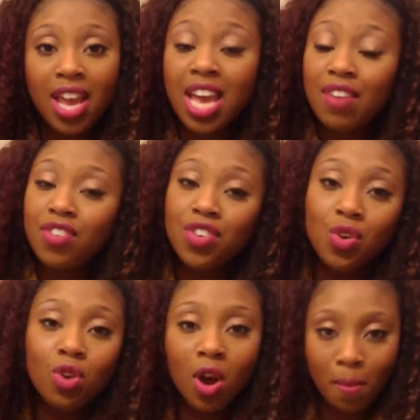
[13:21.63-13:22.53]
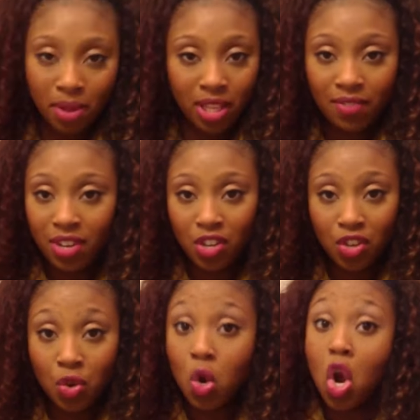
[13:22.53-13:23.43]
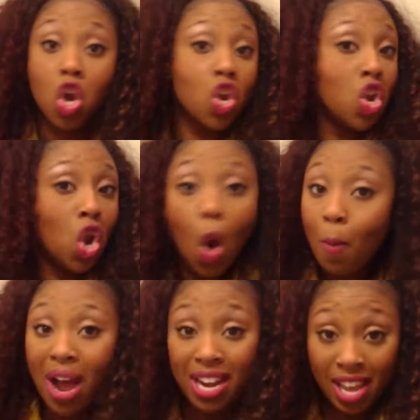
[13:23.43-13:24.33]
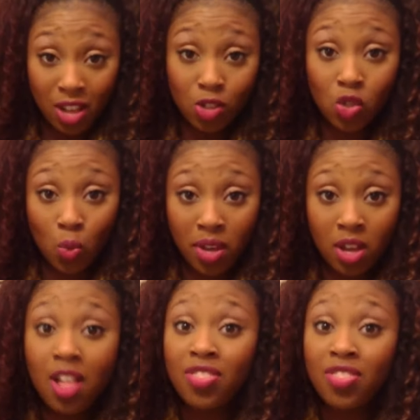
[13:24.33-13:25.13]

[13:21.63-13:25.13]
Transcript: If you don't believe in you, nobody else will.